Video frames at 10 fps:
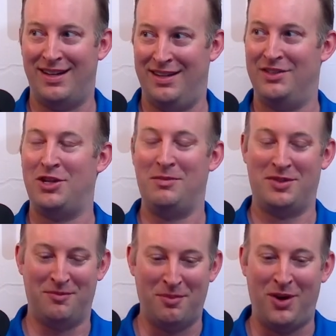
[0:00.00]
in the terms
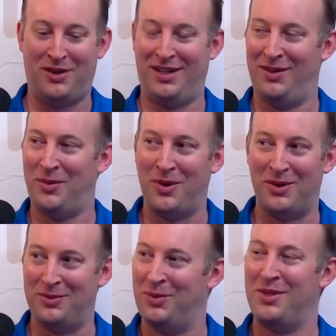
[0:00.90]
of marketing
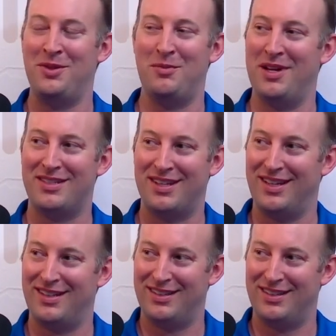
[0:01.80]
world? What are you the best at?